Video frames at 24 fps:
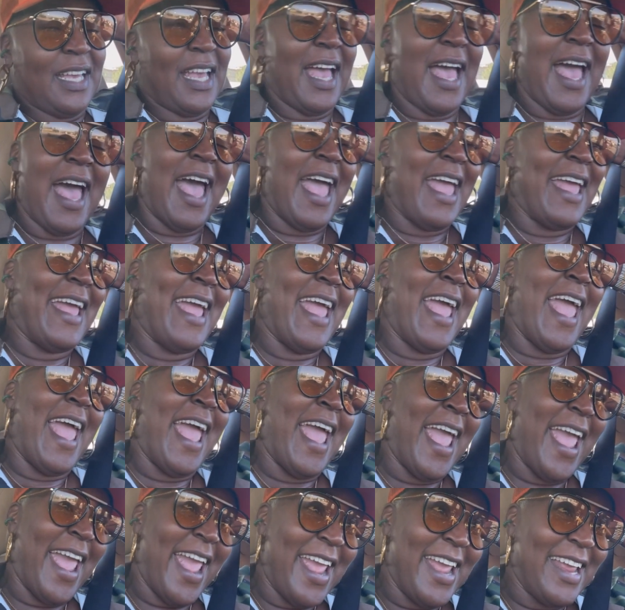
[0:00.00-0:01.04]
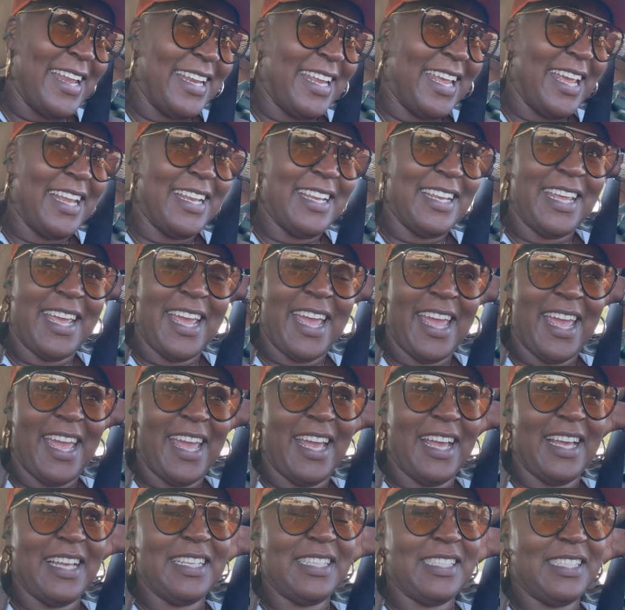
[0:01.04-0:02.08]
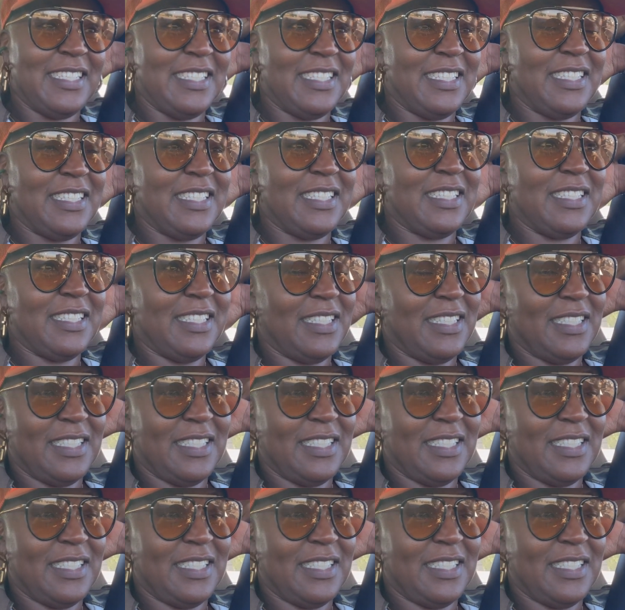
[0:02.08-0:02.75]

I hate getting gas.